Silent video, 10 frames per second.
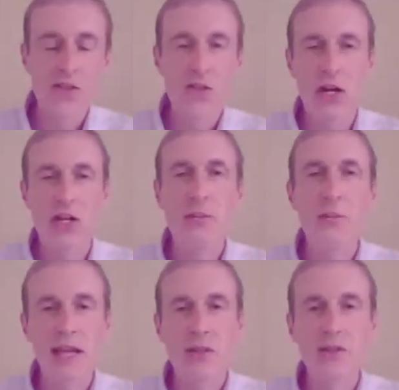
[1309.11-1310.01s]
This
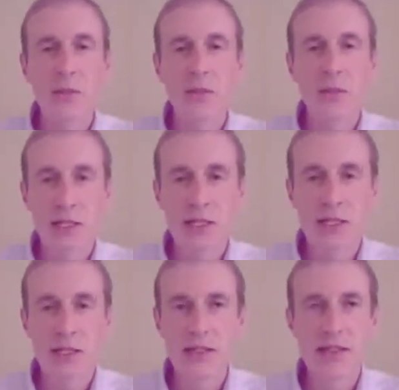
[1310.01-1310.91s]
tardy management
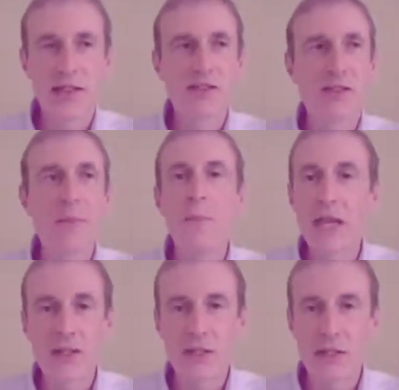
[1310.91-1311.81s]
plugin is an
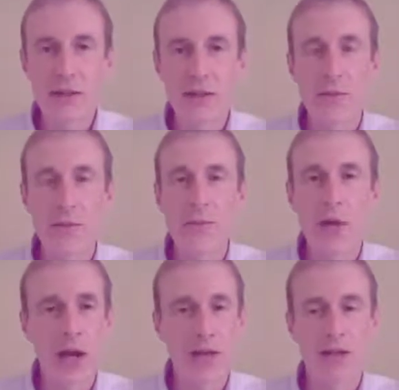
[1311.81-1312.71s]
amazing
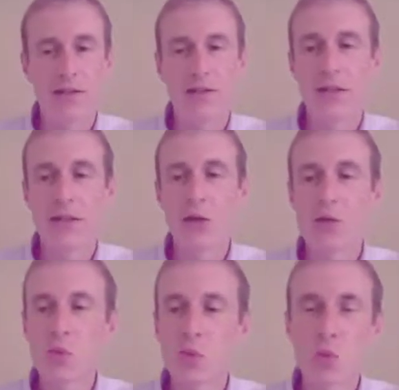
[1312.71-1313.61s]
product
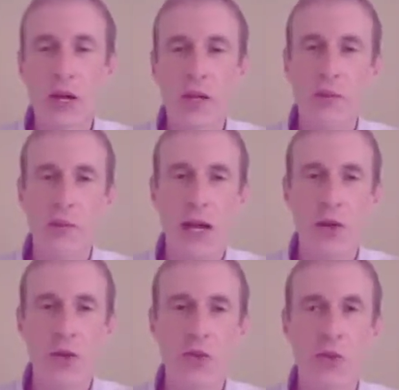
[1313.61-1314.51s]
that goes right with
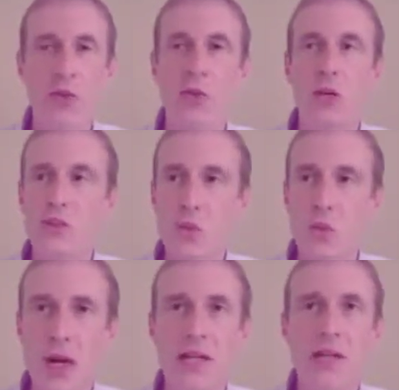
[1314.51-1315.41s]
PowerSchool,
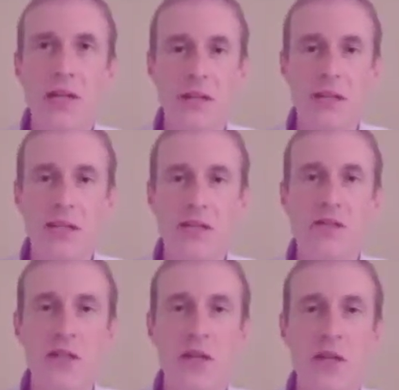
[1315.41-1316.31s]
writes right into their
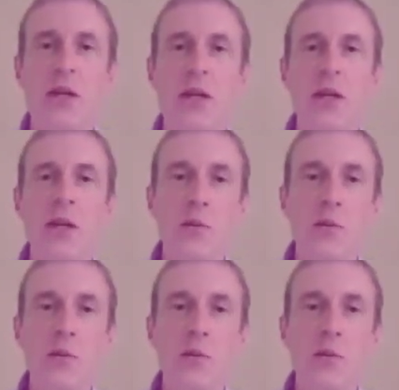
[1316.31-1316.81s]
attendance code,